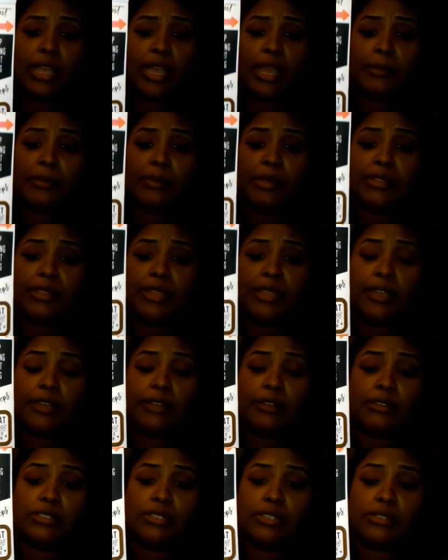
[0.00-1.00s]
I mean, they
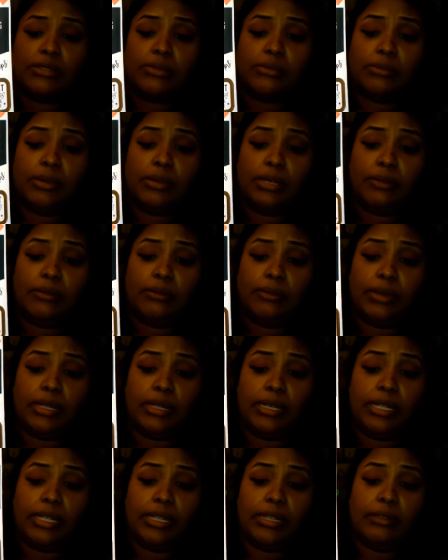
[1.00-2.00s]
are just really,
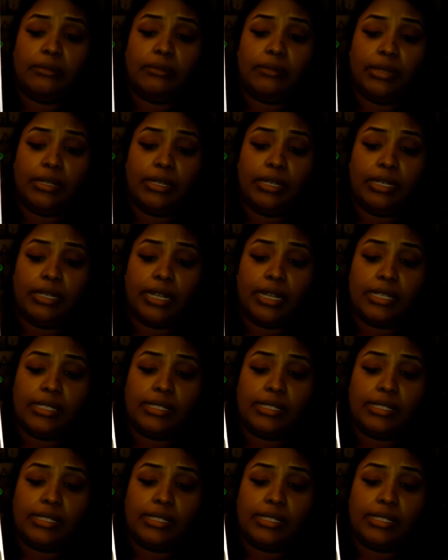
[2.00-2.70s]
really, really nice